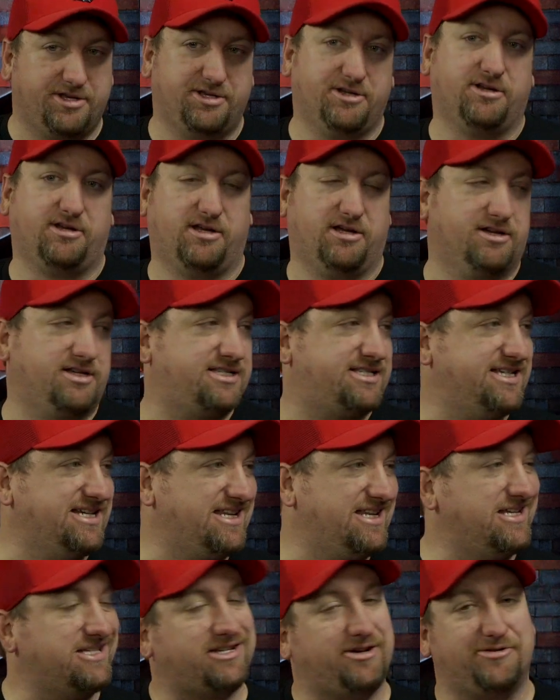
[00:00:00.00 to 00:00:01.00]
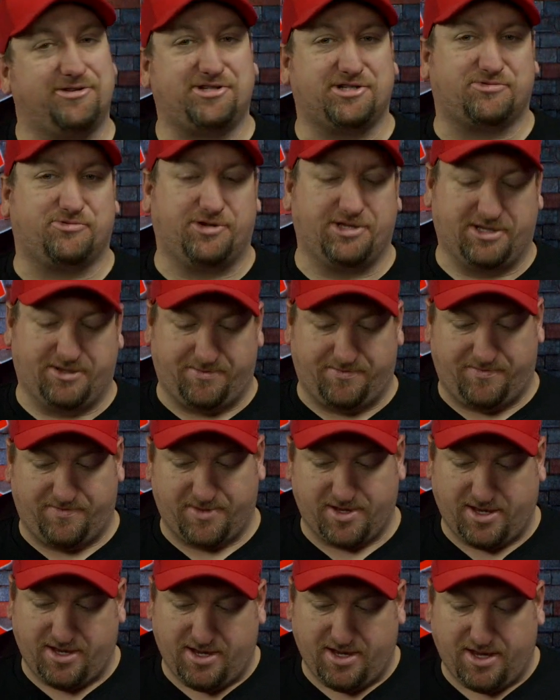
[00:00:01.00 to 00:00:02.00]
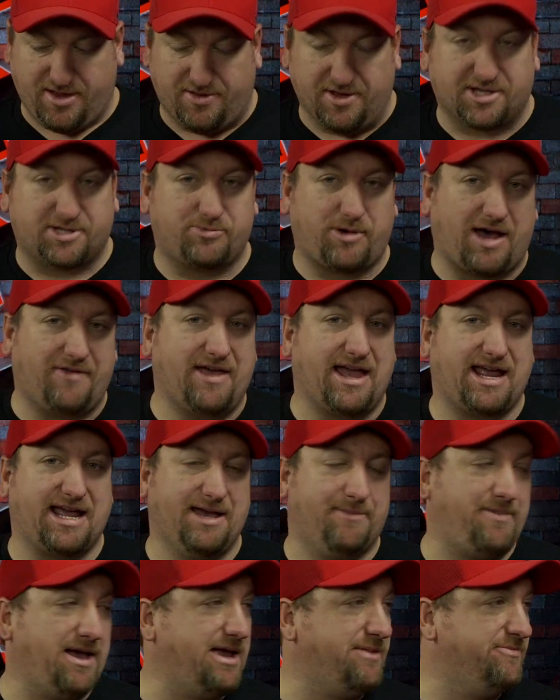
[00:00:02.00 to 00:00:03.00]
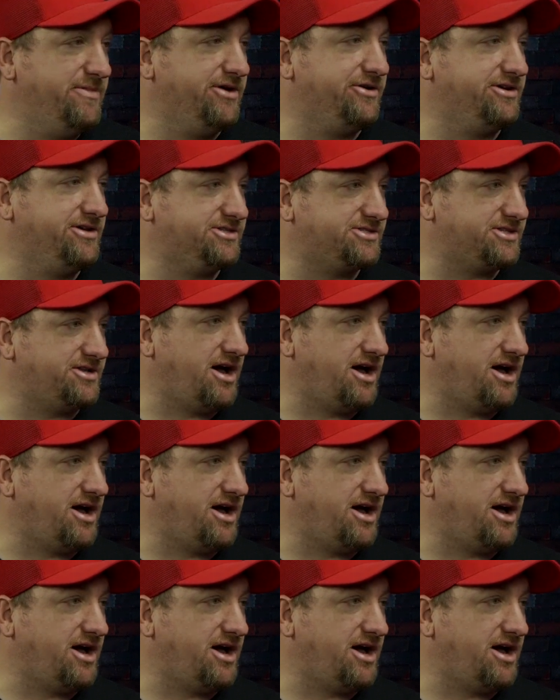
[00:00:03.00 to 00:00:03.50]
You look silly. So it's just one of them. This is why they get paid millions of